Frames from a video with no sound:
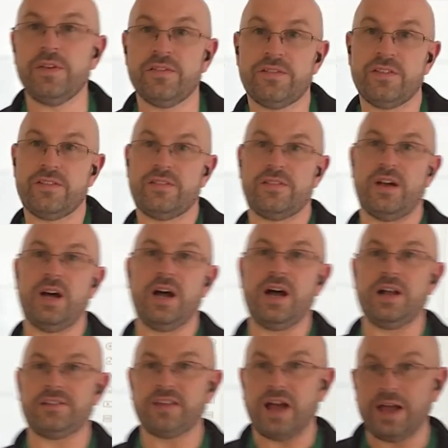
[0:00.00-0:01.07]
gives us
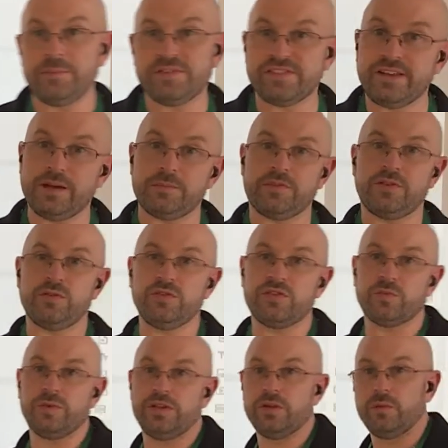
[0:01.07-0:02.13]
a timestamp too,
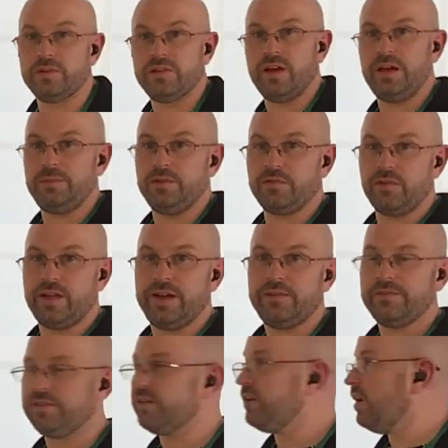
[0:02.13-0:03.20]
so we know what time you've
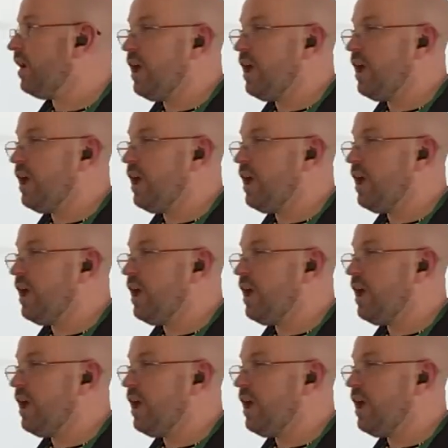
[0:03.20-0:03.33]
left.